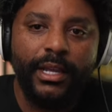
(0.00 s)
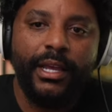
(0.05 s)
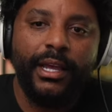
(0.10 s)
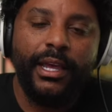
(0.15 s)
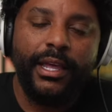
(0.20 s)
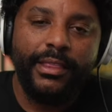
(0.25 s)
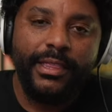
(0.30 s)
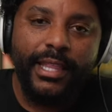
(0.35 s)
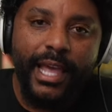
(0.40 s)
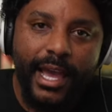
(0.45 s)

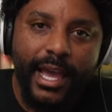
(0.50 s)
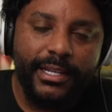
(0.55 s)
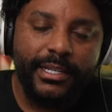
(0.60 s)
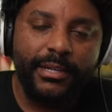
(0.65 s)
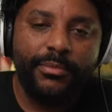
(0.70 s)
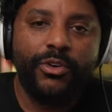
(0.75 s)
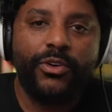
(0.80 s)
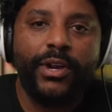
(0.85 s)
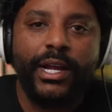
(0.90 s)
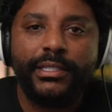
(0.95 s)
And that
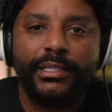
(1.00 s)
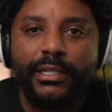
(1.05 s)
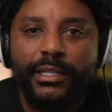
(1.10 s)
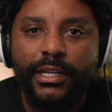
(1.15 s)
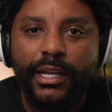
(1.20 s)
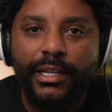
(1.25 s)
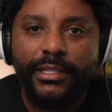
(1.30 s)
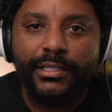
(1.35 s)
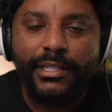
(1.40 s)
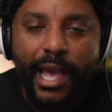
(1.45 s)
Democrat
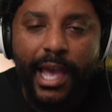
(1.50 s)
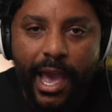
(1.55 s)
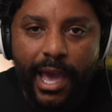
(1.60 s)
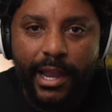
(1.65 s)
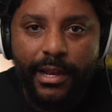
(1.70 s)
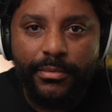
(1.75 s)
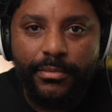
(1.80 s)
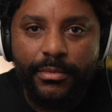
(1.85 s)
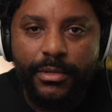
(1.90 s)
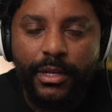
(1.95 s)
today is
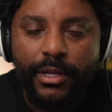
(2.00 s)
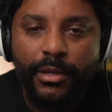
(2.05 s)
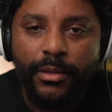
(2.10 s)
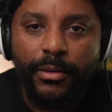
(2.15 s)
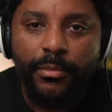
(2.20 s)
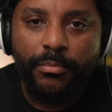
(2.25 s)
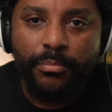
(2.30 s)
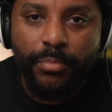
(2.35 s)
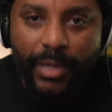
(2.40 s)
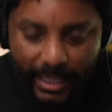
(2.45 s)
Adam
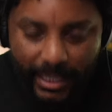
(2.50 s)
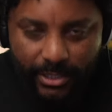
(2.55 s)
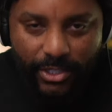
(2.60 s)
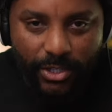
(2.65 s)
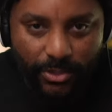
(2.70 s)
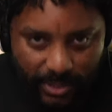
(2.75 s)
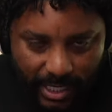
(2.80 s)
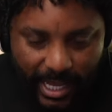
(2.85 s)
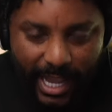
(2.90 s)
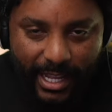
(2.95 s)

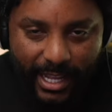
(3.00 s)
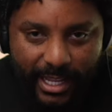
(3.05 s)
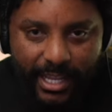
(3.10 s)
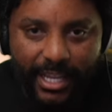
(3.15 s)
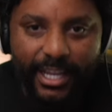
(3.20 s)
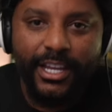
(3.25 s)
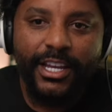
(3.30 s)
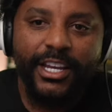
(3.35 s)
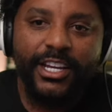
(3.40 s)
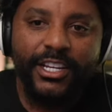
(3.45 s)
Pencilneck
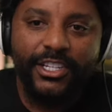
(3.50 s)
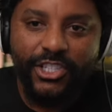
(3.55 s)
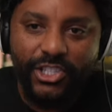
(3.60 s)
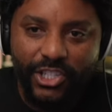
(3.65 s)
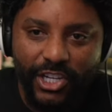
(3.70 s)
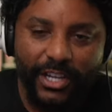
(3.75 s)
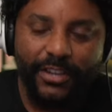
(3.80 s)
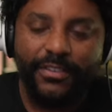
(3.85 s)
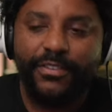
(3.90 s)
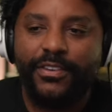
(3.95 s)

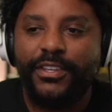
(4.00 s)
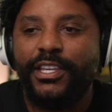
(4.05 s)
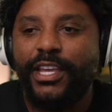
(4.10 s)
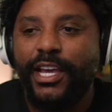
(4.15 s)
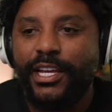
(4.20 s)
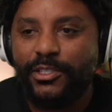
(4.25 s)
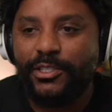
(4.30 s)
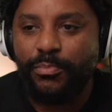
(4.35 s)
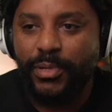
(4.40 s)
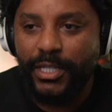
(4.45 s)
Schiff.
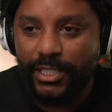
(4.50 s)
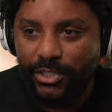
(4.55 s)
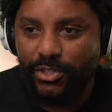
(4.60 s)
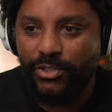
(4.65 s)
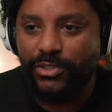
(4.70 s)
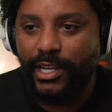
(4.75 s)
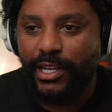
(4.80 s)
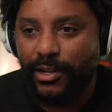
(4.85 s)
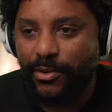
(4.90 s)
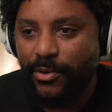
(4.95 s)
Yes,
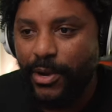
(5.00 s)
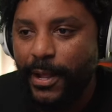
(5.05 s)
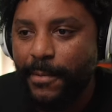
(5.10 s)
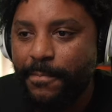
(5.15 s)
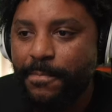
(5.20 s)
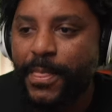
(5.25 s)
Pencilneck, right?